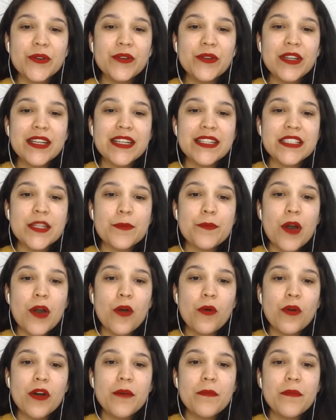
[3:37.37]
is a
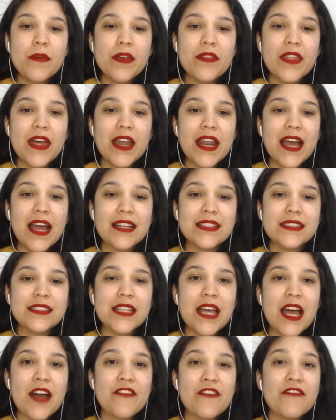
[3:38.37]
poem that has
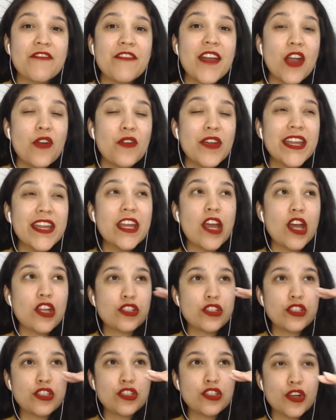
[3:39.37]
a very
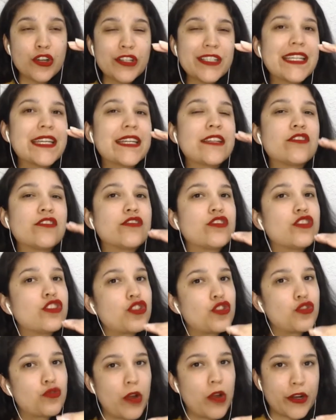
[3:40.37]
certain
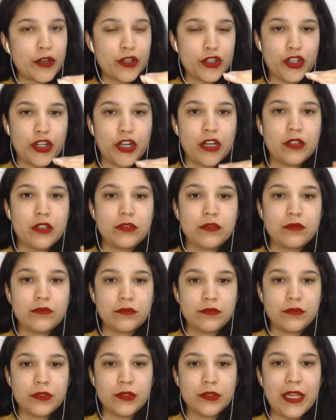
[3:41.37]
structure.
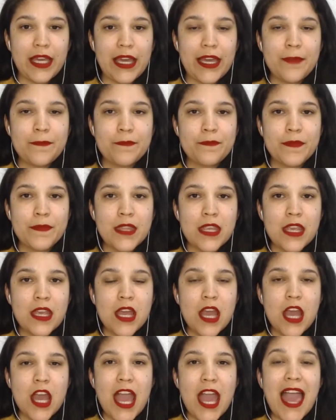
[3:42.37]
Okay?
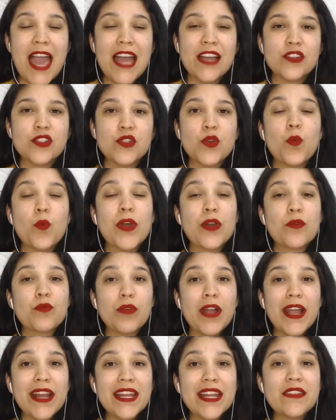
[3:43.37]
And when
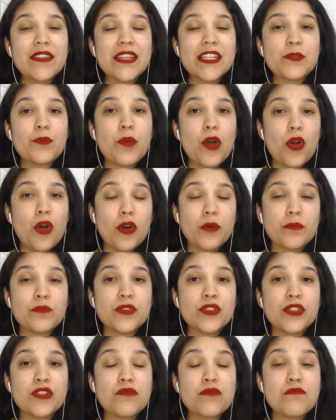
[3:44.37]
writing these poems,
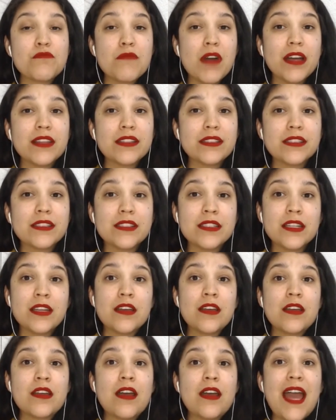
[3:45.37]
you must
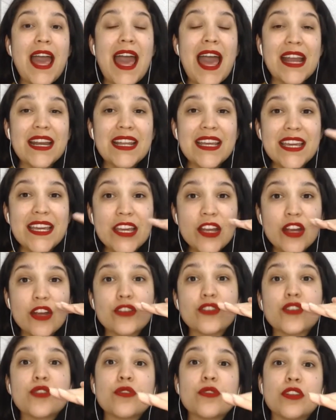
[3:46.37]
adhere
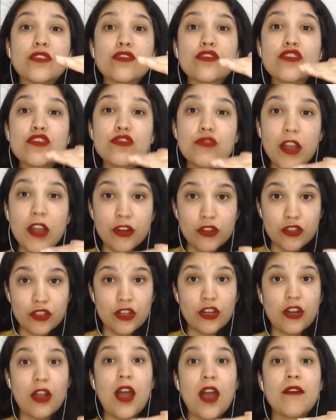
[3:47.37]
to the
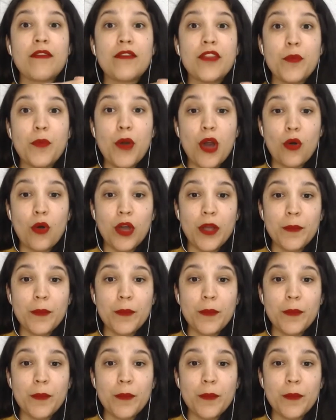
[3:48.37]
structure of the poem.